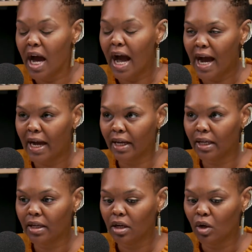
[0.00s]

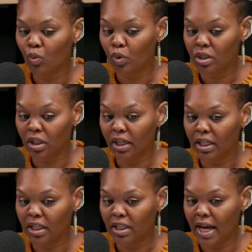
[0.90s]
I was
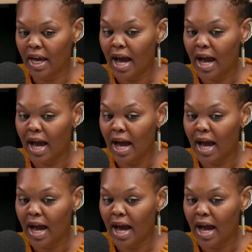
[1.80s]
lucky that